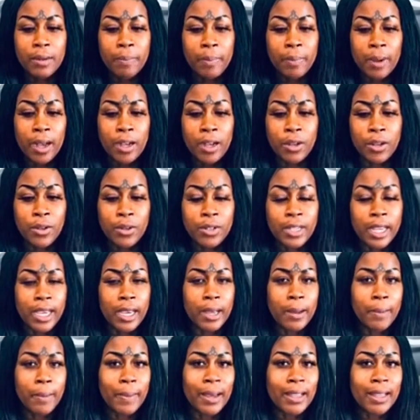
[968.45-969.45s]
boggled
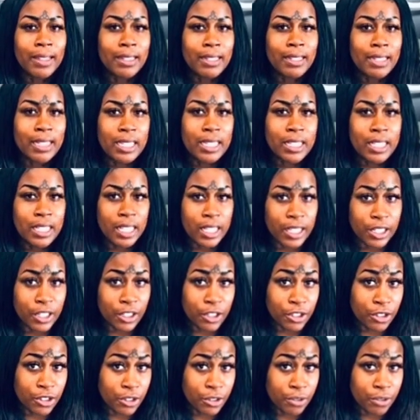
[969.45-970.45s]
down by the
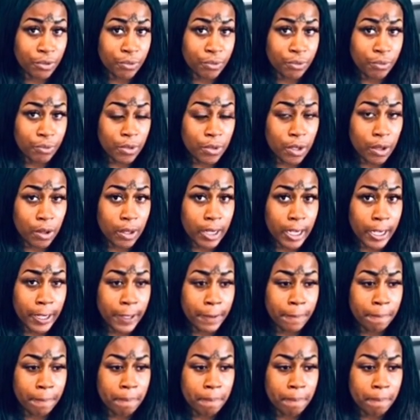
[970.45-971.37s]
details, okay?